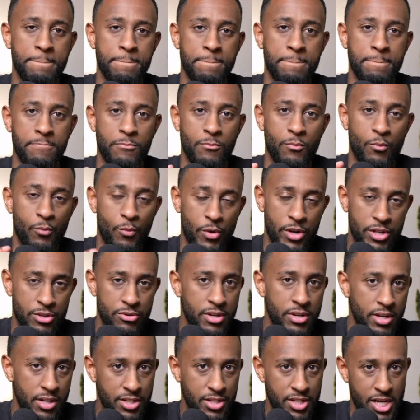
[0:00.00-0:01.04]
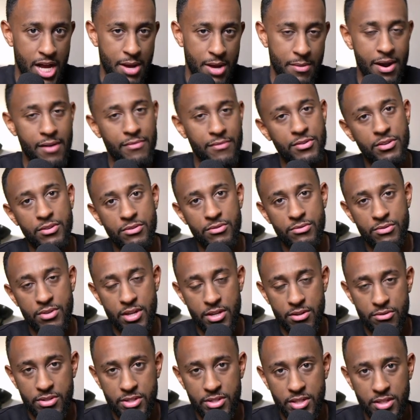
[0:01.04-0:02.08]
When you get a job after you get your
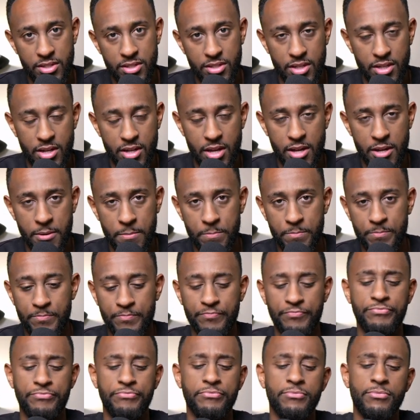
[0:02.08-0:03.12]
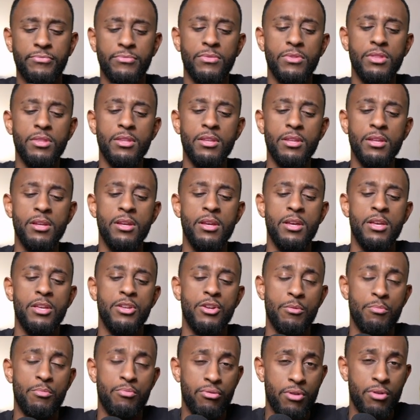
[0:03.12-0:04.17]
CCNA, you're
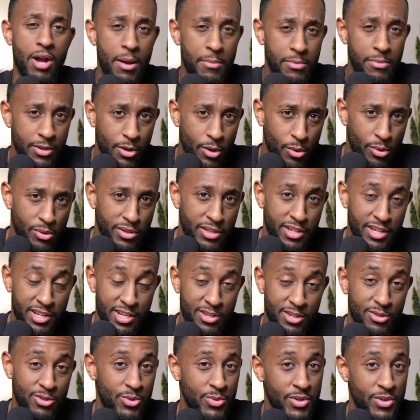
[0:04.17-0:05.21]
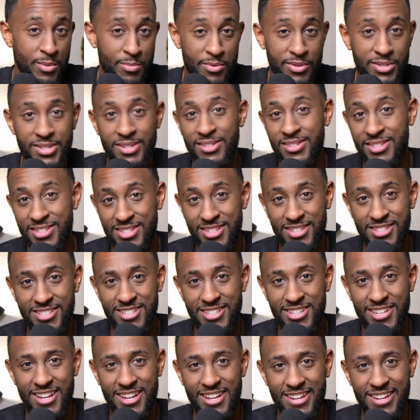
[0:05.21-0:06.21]
probably only going to use 20% of the CCNA.